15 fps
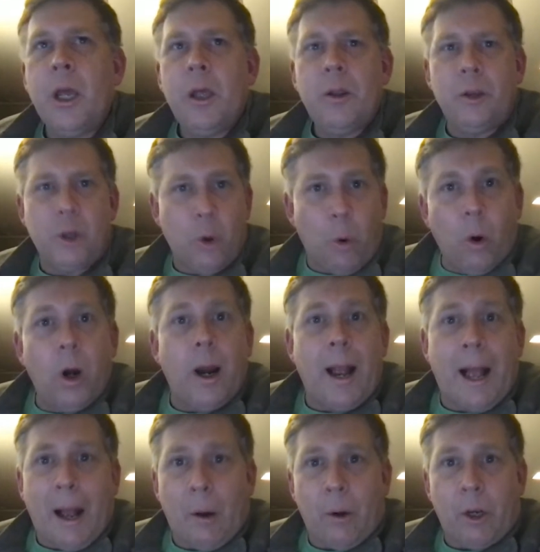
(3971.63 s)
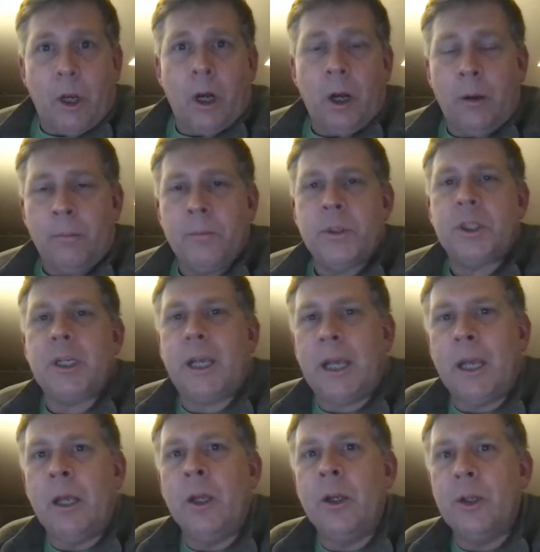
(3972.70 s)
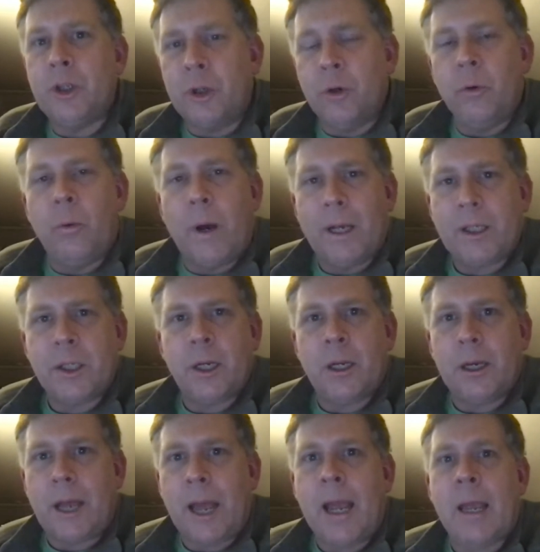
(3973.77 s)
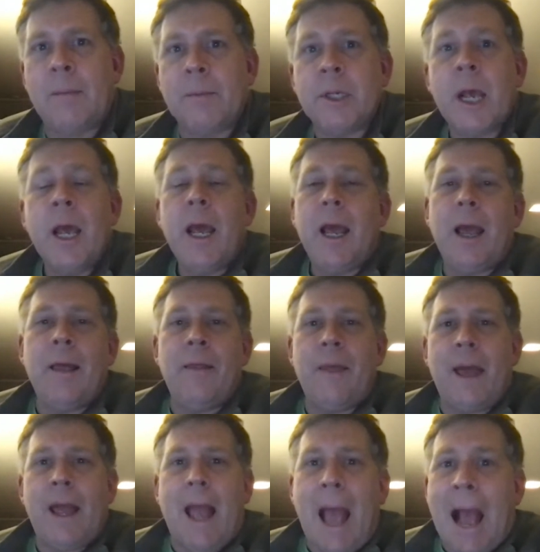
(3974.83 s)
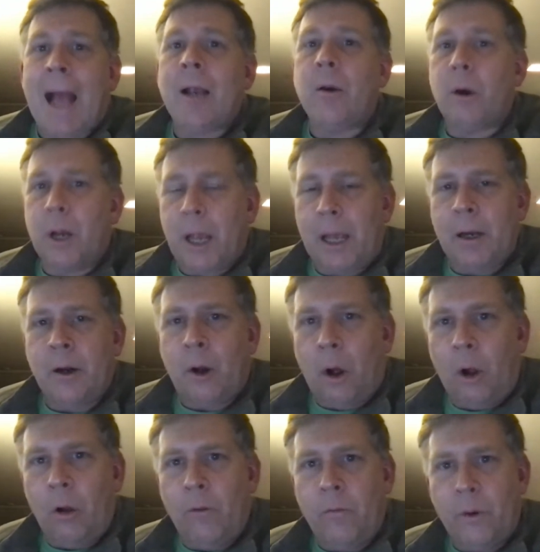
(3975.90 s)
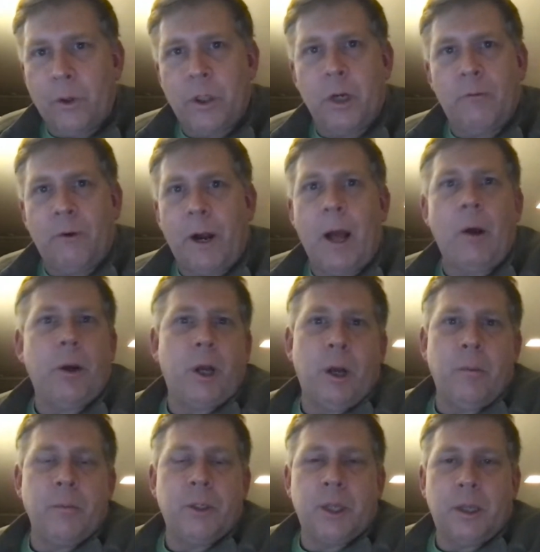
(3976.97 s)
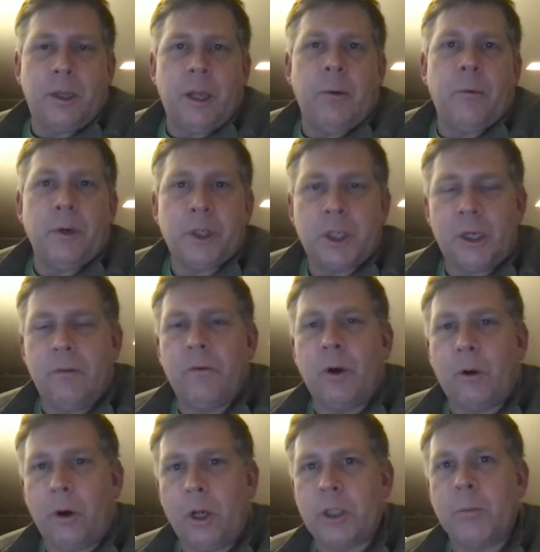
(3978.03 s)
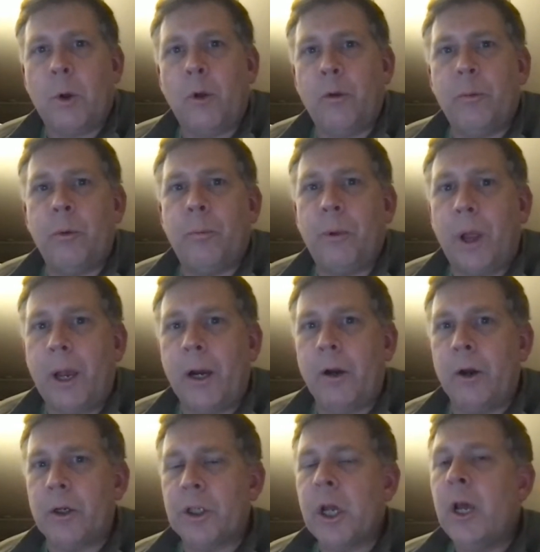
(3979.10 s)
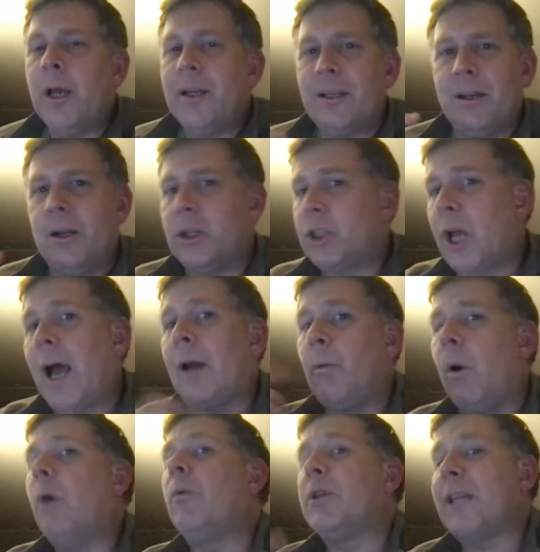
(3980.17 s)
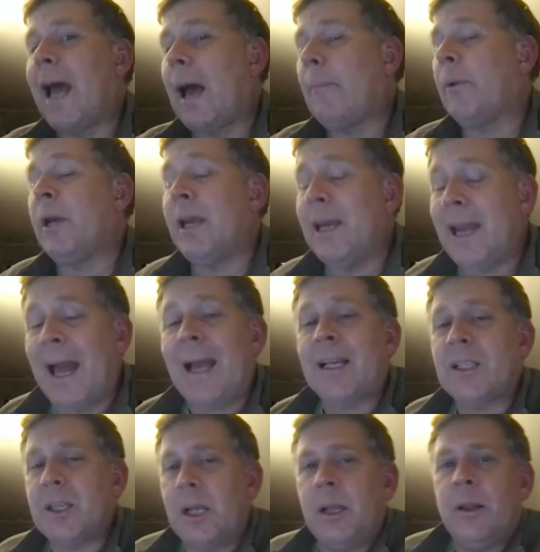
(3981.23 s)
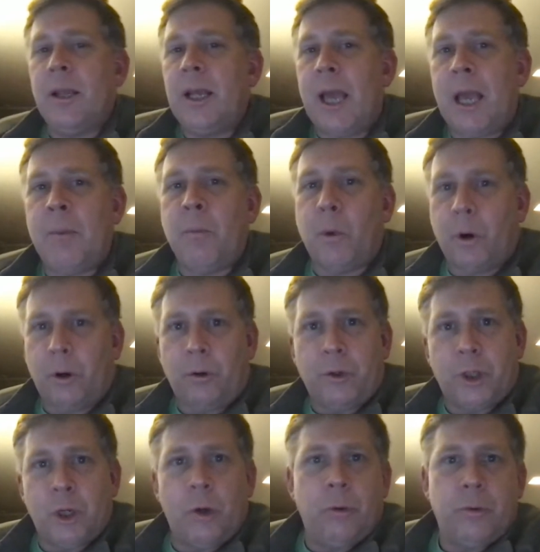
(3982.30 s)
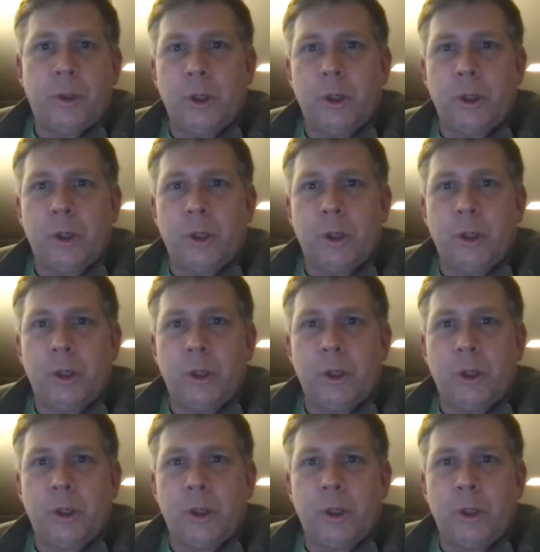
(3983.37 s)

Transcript: your outcomes into West End Games, and they aggregated all of those different outcomes that they received across multiple players to decide what was happening next in the game world. So